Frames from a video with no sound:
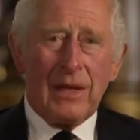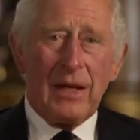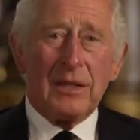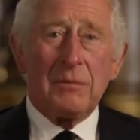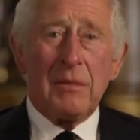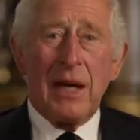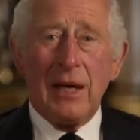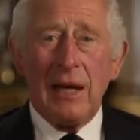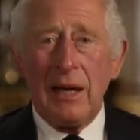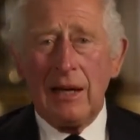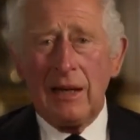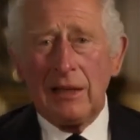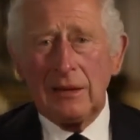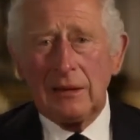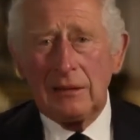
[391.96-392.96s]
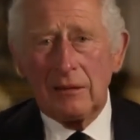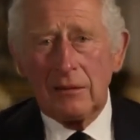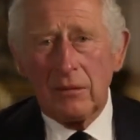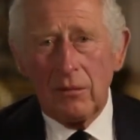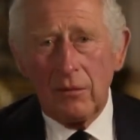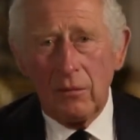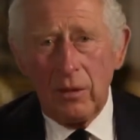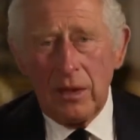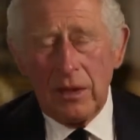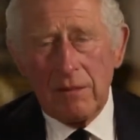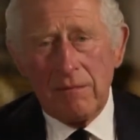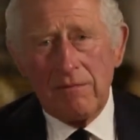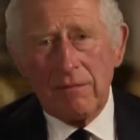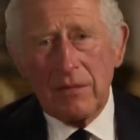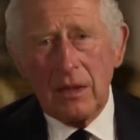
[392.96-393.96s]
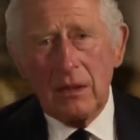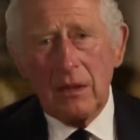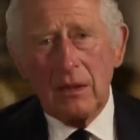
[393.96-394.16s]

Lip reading: As my heir, William